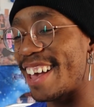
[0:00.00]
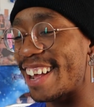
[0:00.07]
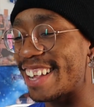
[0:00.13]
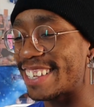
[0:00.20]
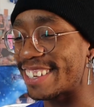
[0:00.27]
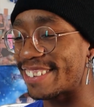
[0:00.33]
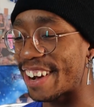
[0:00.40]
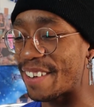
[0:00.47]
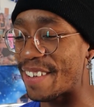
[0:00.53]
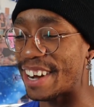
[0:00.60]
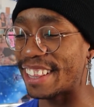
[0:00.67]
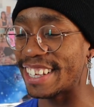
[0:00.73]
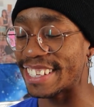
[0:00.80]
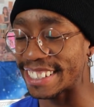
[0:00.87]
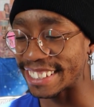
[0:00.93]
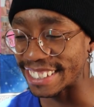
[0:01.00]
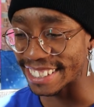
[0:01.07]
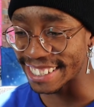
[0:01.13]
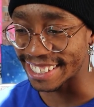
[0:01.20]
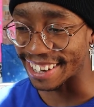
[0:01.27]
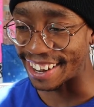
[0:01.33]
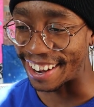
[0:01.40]
it's a great way to listen to
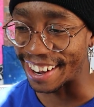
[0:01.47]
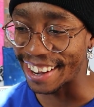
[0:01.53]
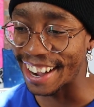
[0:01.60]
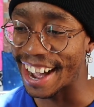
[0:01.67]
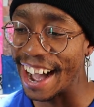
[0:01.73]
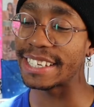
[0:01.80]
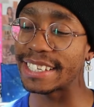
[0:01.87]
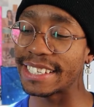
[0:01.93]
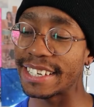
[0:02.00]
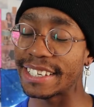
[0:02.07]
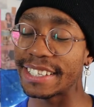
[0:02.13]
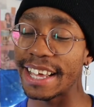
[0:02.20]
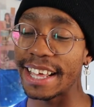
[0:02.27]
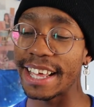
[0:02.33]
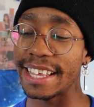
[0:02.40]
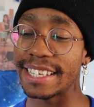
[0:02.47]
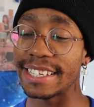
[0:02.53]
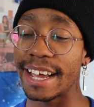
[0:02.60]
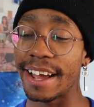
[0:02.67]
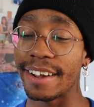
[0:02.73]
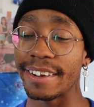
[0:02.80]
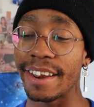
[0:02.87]
the song. It just sucks that it's
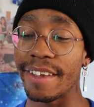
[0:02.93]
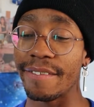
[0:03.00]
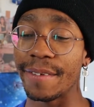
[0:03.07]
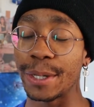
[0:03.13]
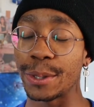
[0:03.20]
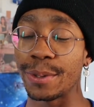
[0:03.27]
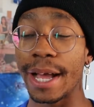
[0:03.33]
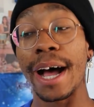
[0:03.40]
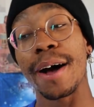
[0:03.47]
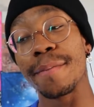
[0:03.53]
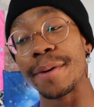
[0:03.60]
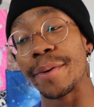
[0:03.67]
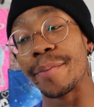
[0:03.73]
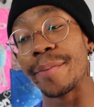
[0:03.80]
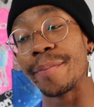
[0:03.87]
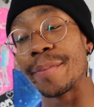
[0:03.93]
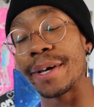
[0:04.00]
not on the official album,